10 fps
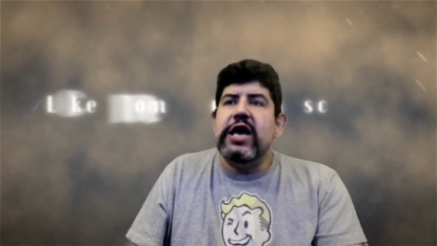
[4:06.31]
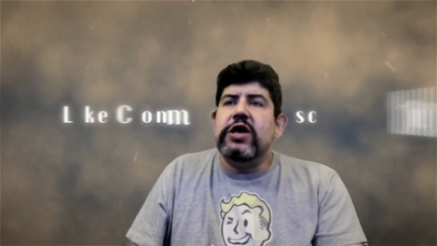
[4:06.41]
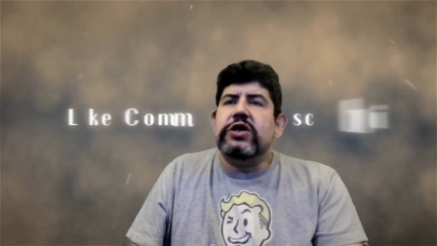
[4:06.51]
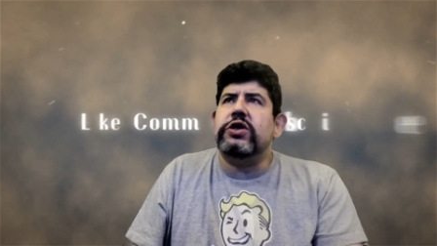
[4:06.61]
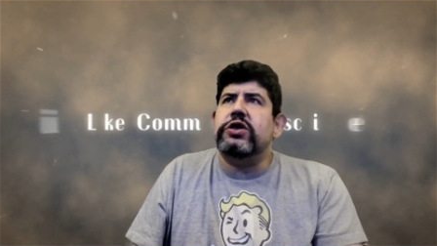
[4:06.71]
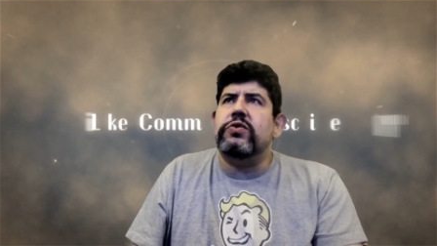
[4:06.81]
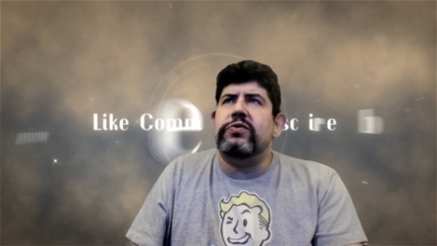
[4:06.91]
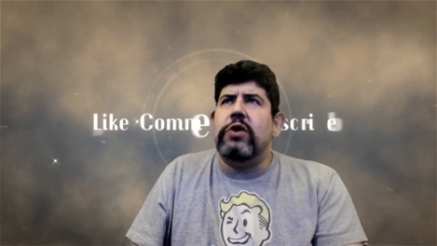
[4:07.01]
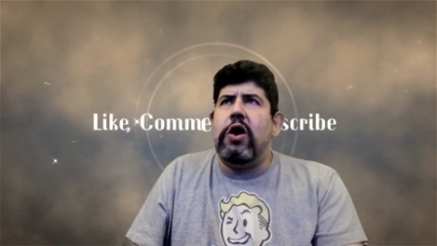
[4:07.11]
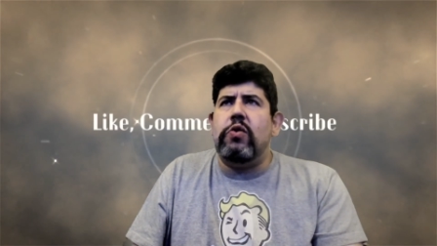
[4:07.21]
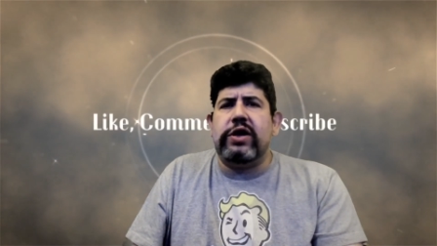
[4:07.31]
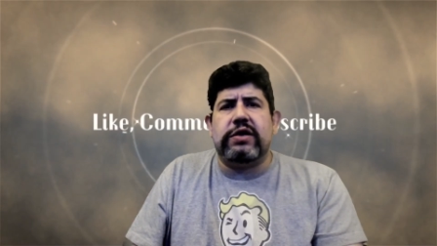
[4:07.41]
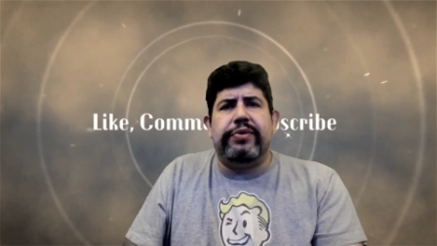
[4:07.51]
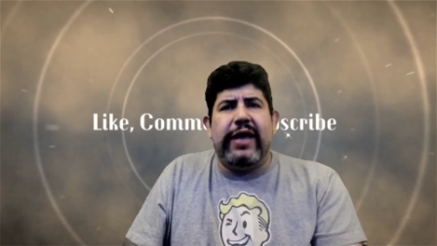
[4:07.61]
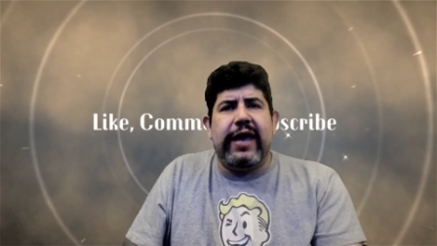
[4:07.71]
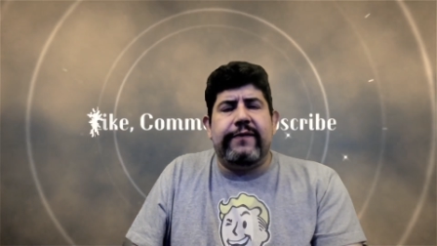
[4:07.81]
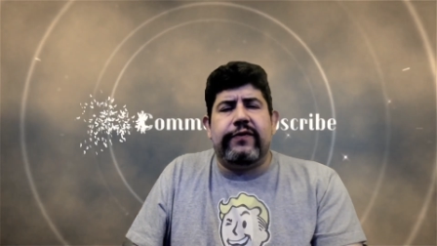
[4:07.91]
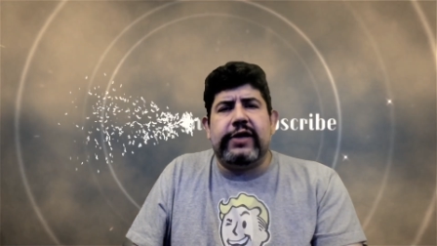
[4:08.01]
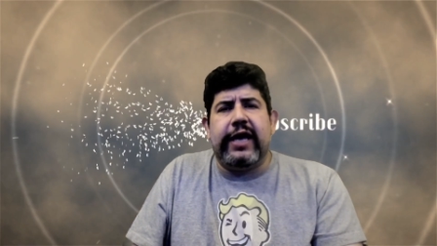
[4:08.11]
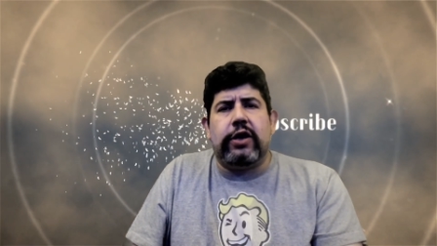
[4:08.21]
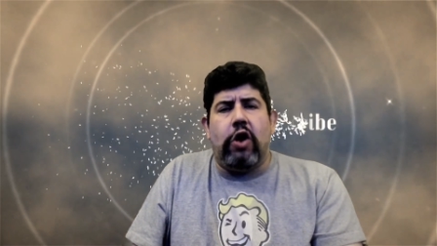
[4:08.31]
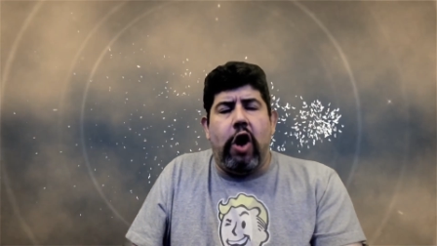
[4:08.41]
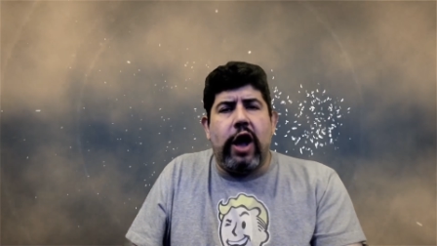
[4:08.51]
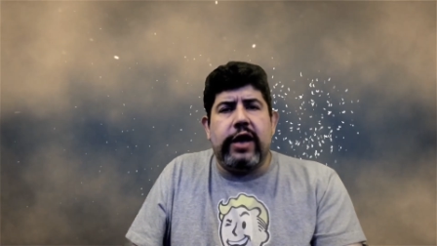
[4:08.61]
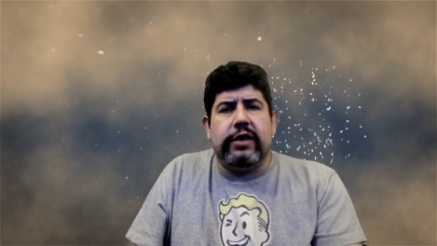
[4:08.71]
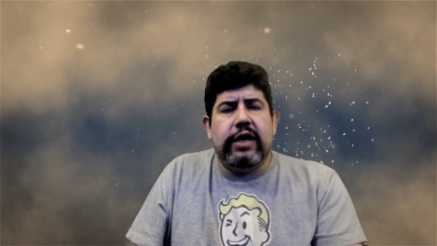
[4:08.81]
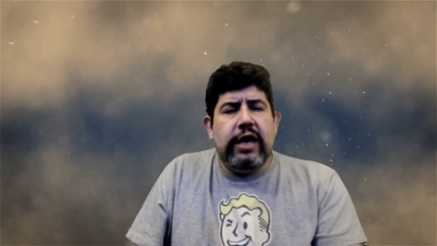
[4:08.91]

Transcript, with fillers: so you know what to plan for later on.